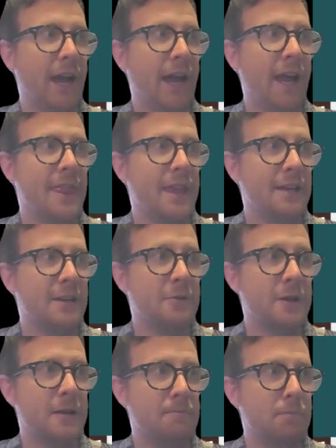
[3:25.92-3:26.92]
and then you
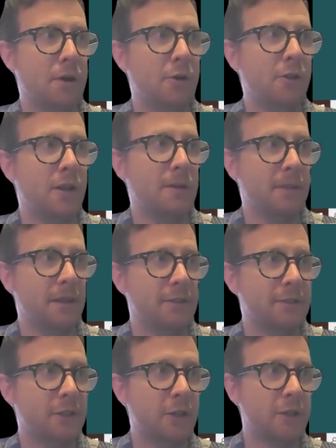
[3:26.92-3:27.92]
can pull up
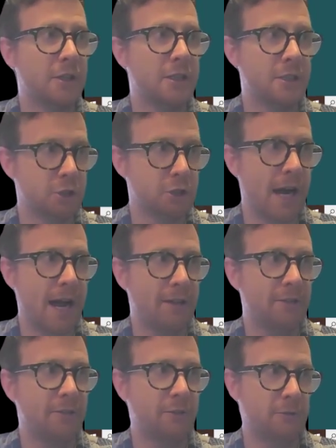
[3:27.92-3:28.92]
this current
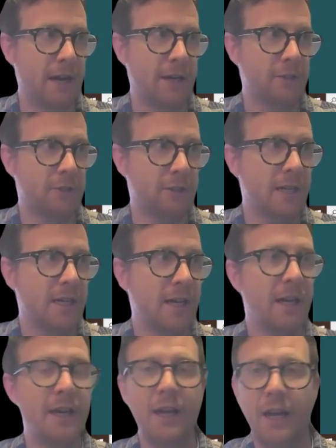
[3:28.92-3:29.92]
tracks directory
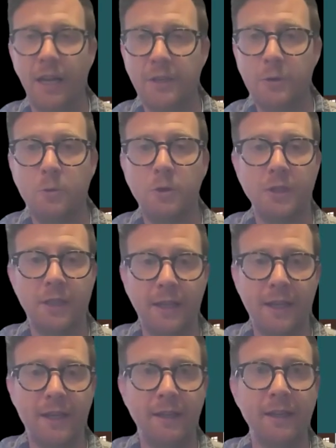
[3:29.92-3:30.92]
and you will
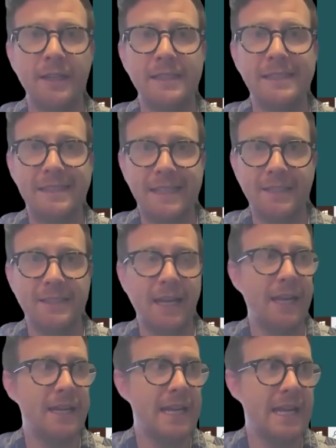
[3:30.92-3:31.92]
click
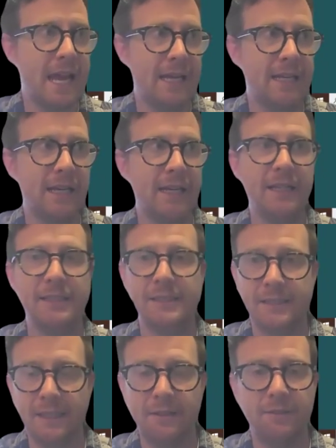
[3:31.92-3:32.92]
688 and
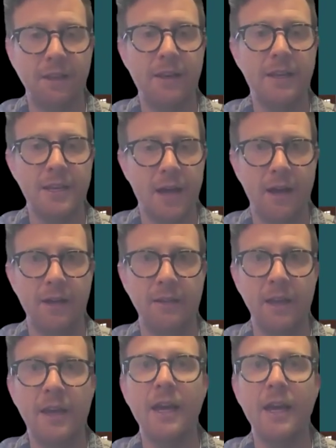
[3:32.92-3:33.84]
689,